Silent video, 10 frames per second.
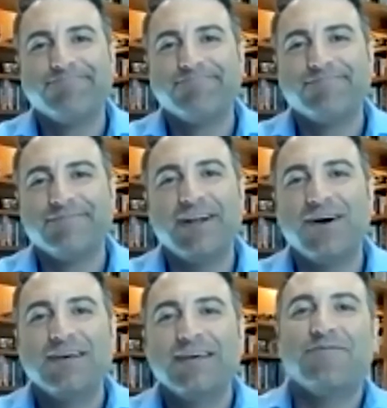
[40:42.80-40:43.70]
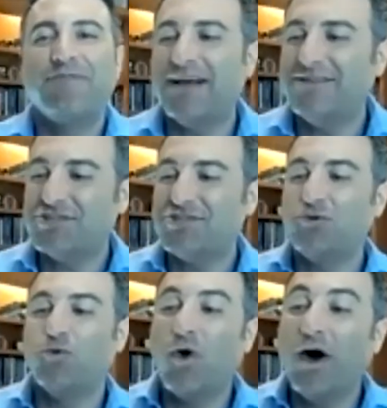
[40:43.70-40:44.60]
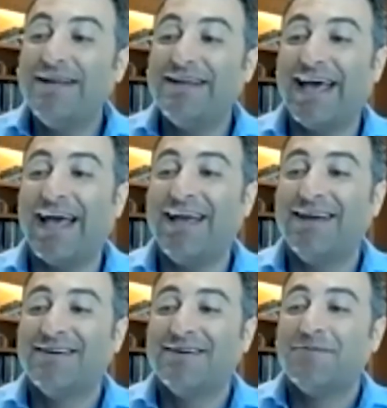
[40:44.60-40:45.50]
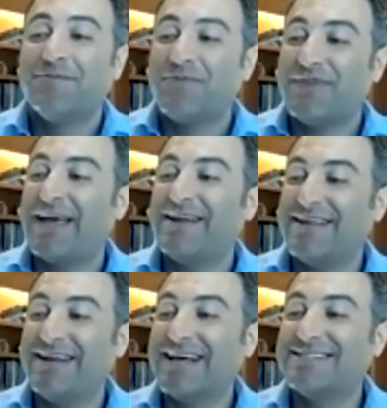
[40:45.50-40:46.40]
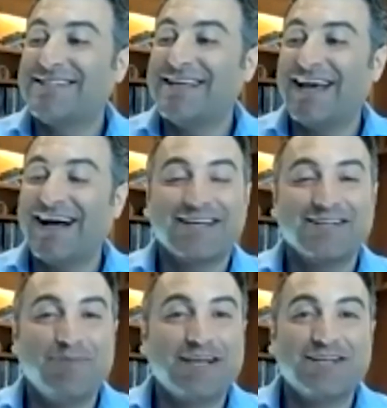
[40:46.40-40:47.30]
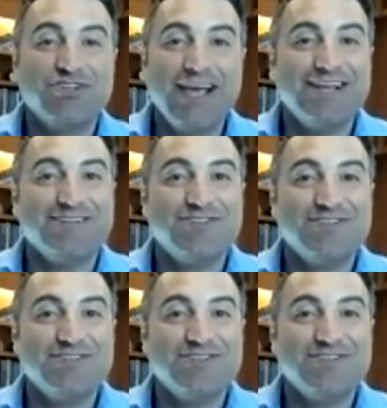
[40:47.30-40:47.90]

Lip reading: If I just do one day, then the next day I can make a change,